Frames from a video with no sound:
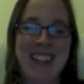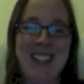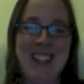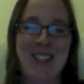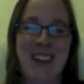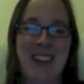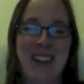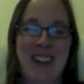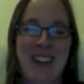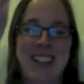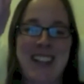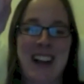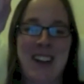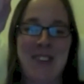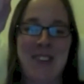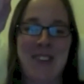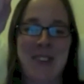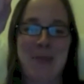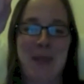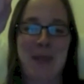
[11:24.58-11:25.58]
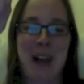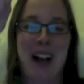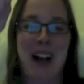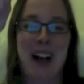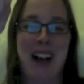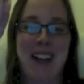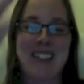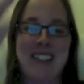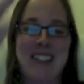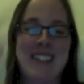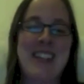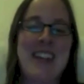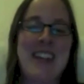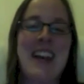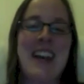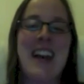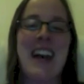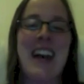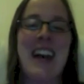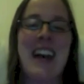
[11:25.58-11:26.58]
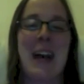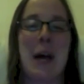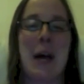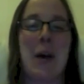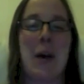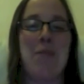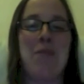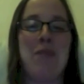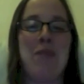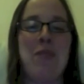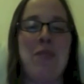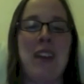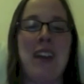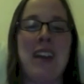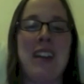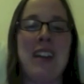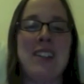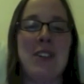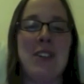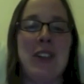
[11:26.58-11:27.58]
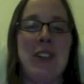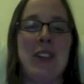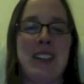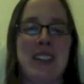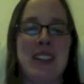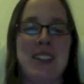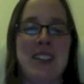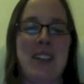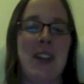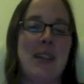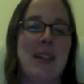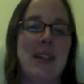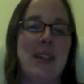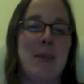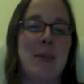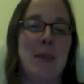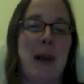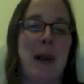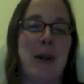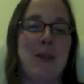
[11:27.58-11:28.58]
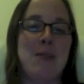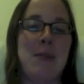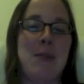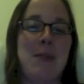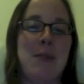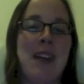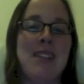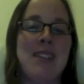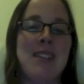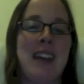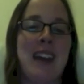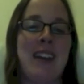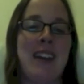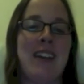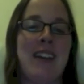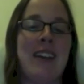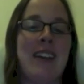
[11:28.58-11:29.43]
twice off the blocks. Um, and so you get it's called double bounce backscatter.